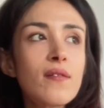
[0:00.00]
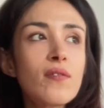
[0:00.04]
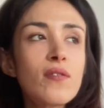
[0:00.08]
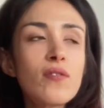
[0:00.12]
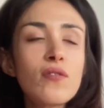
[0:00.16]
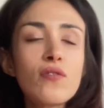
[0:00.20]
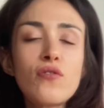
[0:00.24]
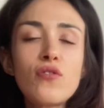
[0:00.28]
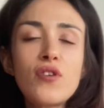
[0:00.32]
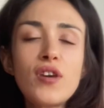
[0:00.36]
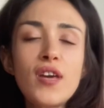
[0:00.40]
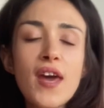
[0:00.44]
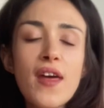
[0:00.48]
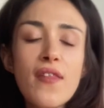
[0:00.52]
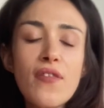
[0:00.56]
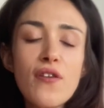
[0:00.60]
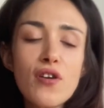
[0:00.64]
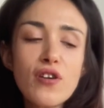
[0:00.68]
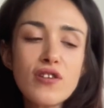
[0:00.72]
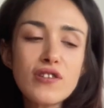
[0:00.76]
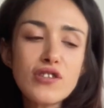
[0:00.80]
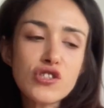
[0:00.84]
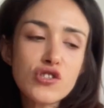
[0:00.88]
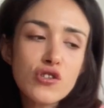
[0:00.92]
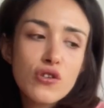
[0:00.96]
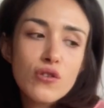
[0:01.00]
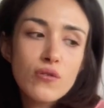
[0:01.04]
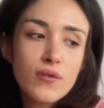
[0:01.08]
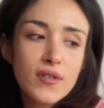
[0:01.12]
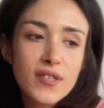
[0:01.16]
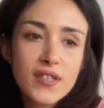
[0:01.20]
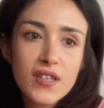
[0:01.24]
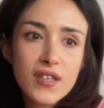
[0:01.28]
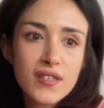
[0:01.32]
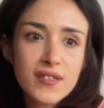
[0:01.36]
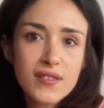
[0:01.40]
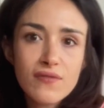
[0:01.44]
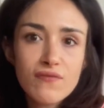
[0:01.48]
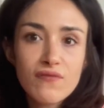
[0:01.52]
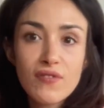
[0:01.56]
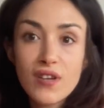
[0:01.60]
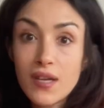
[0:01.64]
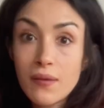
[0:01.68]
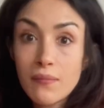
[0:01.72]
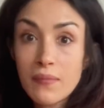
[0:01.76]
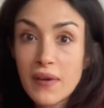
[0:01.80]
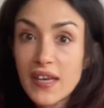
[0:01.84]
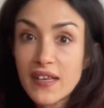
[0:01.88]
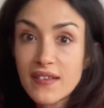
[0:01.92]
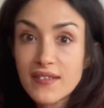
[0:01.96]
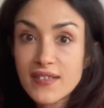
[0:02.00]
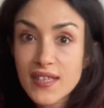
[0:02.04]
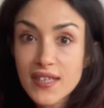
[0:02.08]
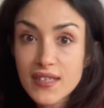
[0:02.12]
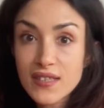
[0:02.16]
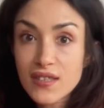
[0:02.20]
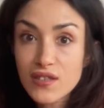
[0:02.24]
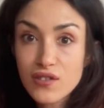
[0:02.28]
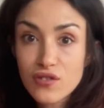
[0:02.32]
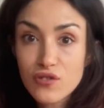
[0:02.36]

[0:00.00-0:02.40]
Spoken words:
together, so it doesn't really make sense